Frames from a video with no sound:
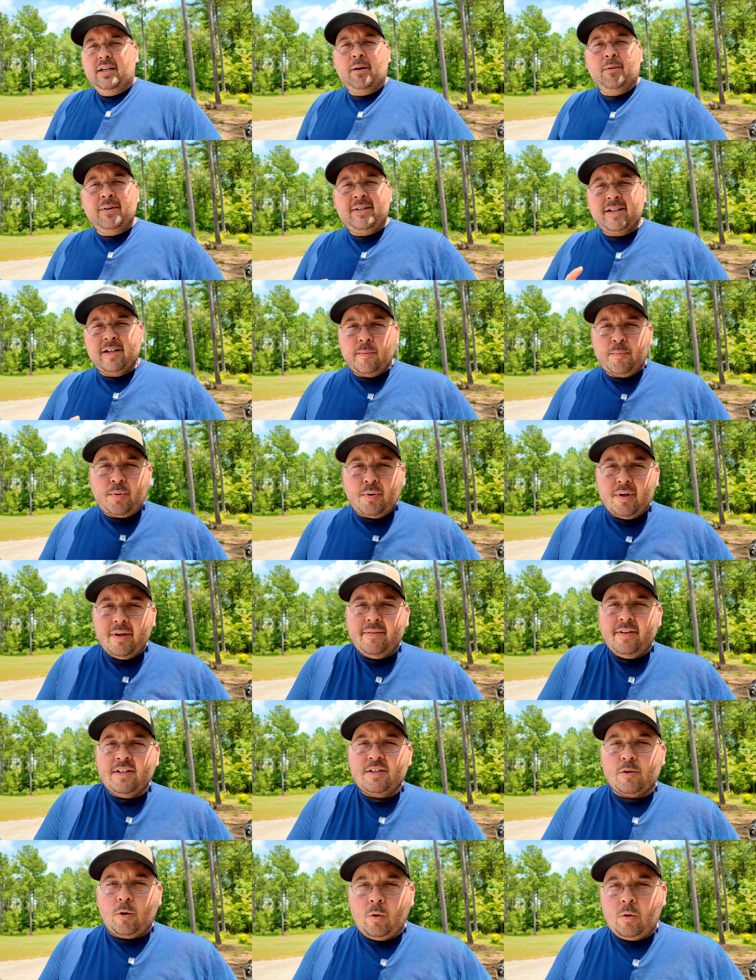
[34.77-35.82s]
Now we did a
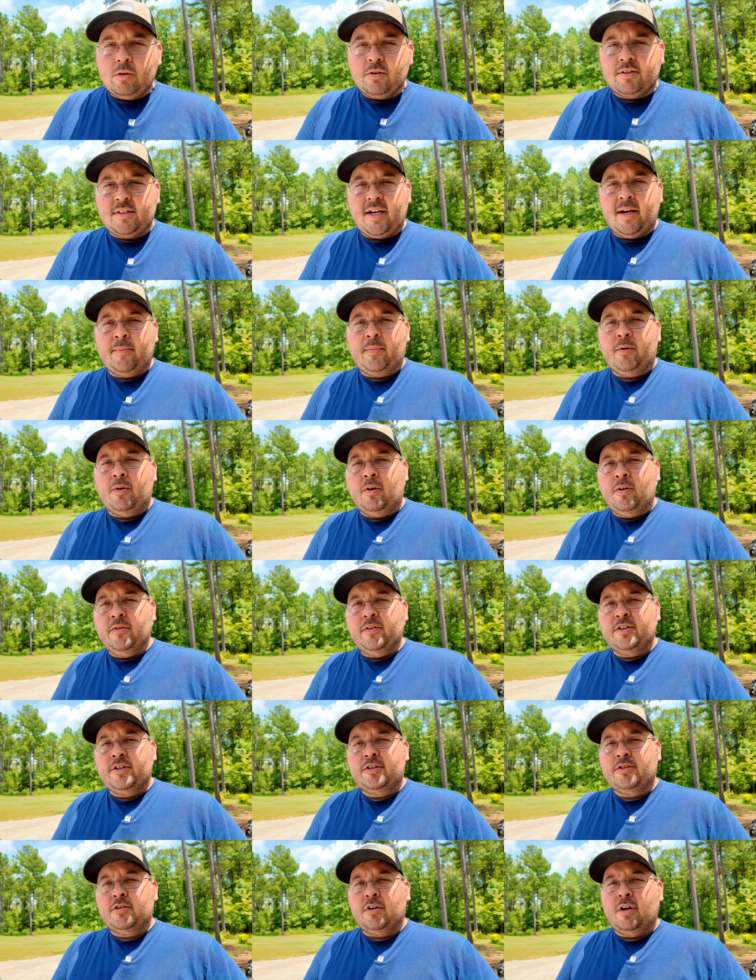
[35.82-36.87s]
previous oil sample on
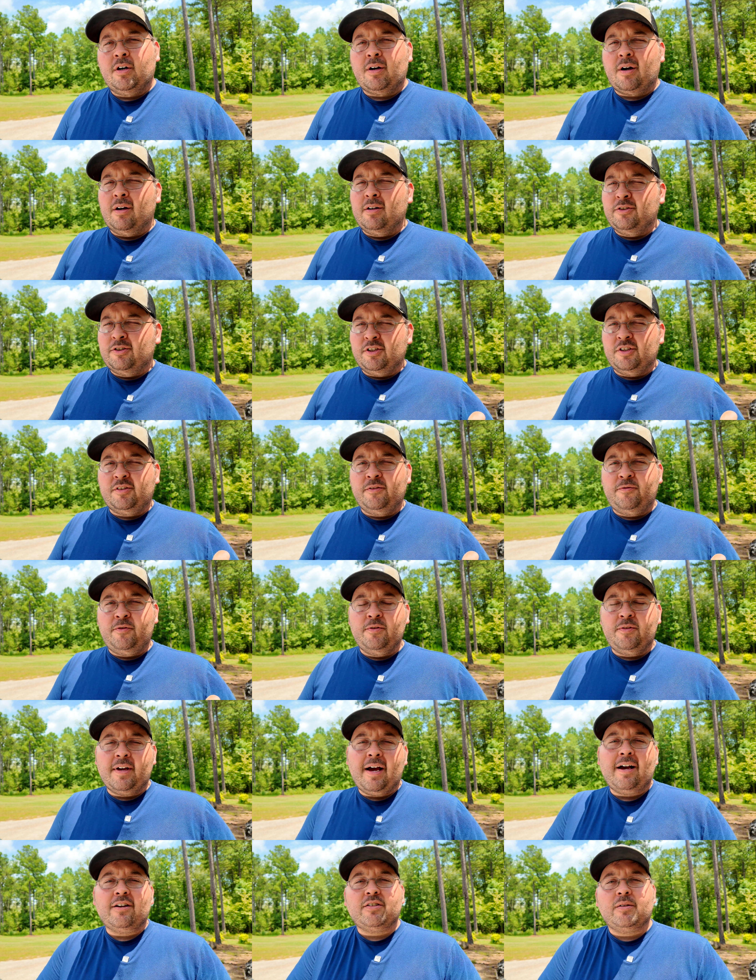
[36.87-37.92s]
this truck just a few
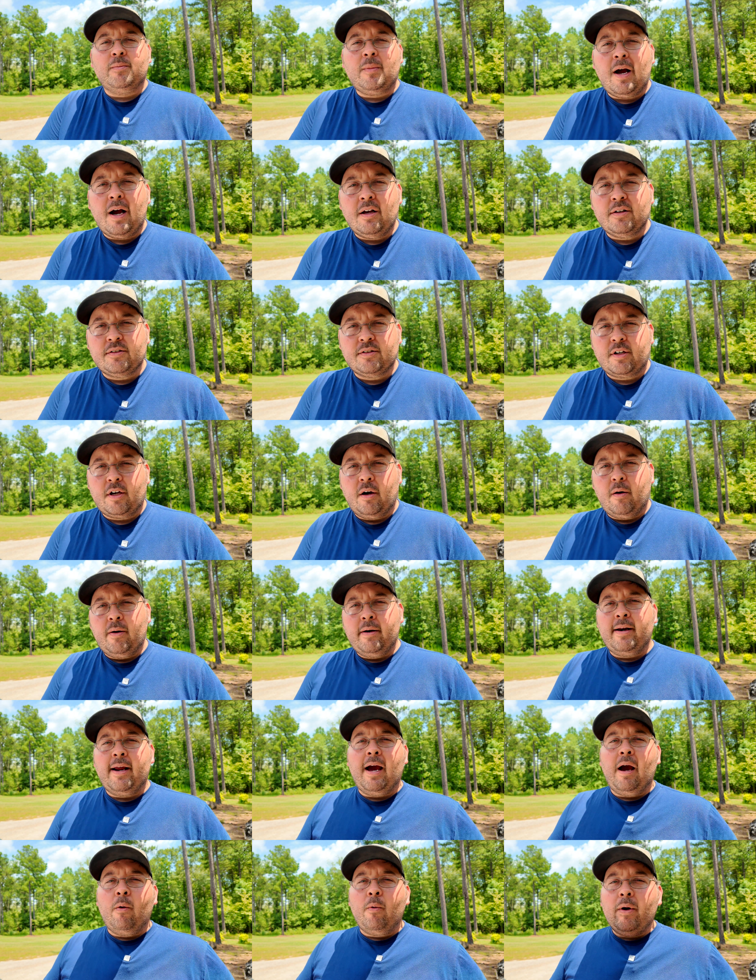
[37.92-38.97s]
thousand miles ago,
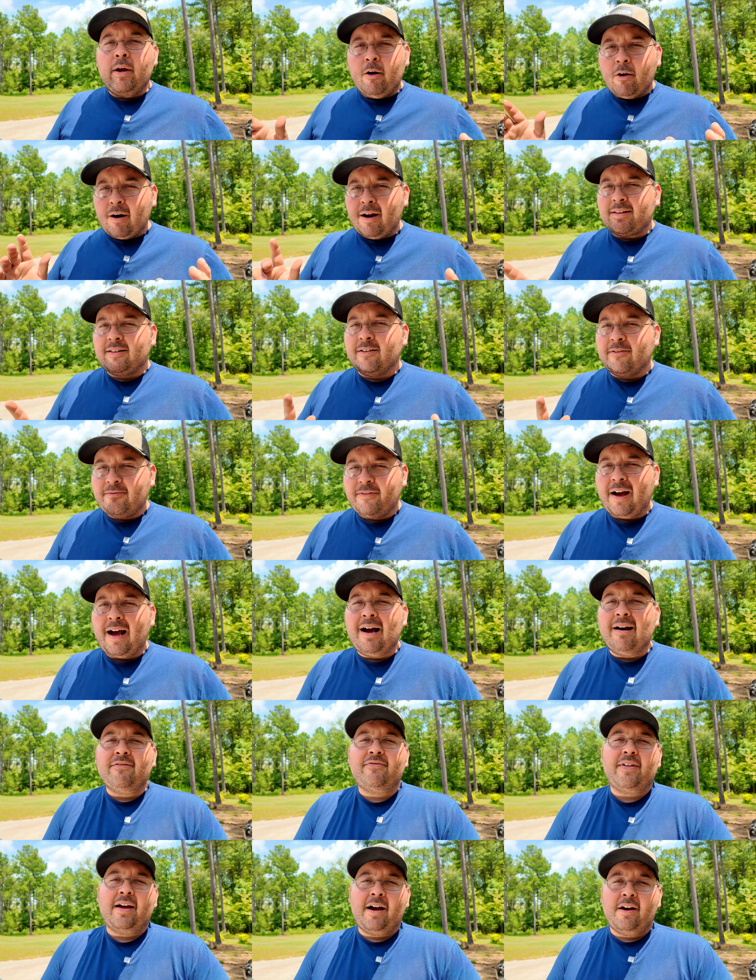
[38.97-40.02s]
and now we are at the
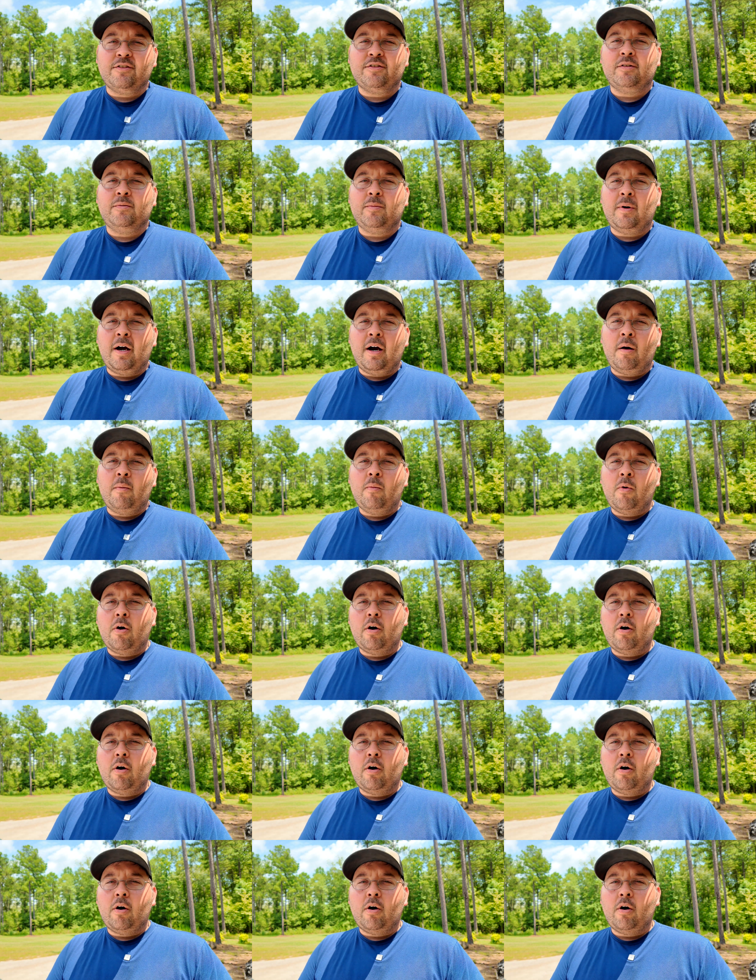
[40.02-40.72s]
5,000 mile